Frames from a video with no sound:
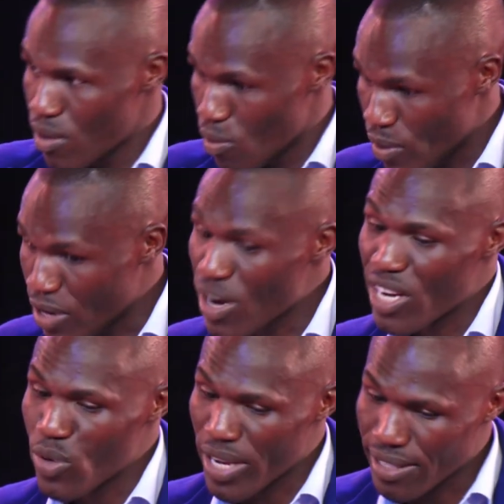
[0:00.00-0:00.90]
We go and
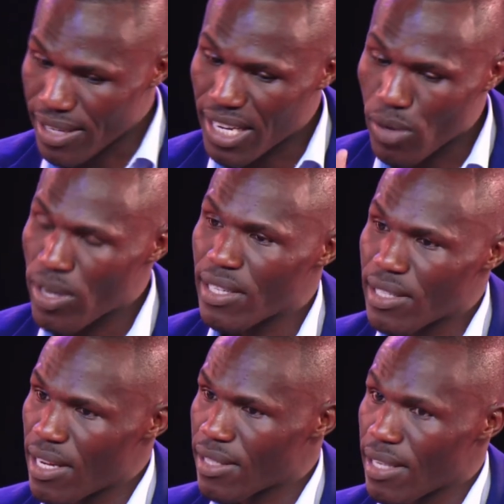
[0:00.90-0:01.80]
do exactly what he
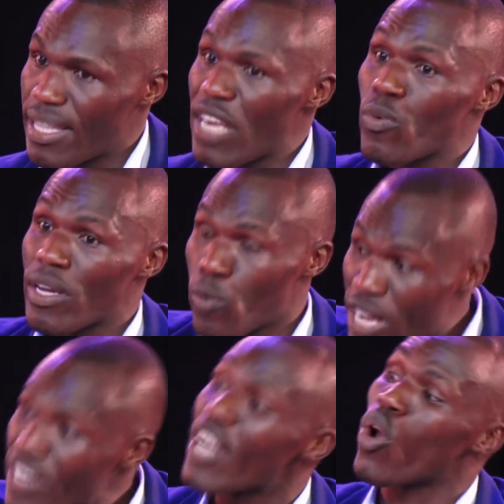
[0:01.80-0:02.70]
tells us. Then we
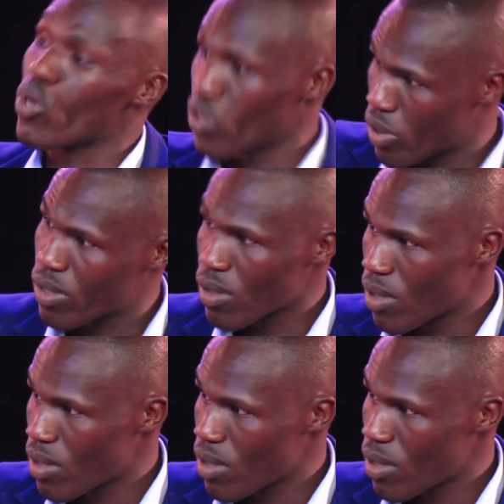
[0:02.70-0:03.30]
relaunch.